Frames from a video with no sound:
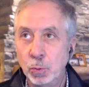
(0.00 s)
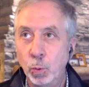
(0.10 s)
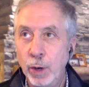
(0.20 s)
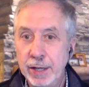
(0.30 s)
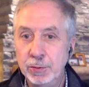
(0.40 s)

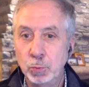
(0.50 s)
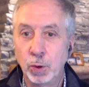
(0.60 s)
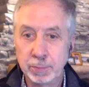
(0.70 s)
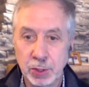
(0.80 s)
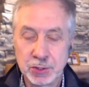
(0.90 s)
when
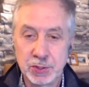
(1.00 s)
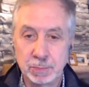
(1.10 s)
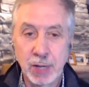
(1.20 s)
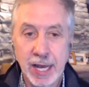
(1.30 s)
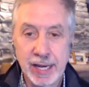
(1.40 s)
one person's
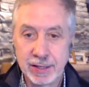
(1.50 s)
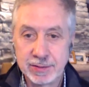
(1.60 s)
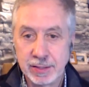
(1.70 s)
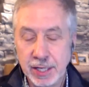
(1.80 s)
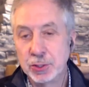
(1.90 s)

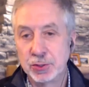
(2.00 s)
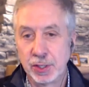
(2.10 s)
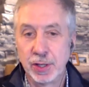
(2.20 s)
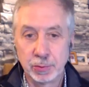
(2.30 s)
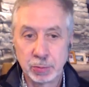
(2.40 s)
bias injures
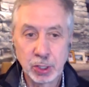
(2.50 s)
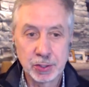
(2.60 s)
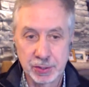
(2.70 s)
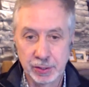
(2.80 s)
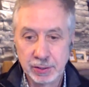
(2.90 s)
another
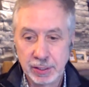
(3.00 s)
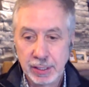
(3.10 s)
person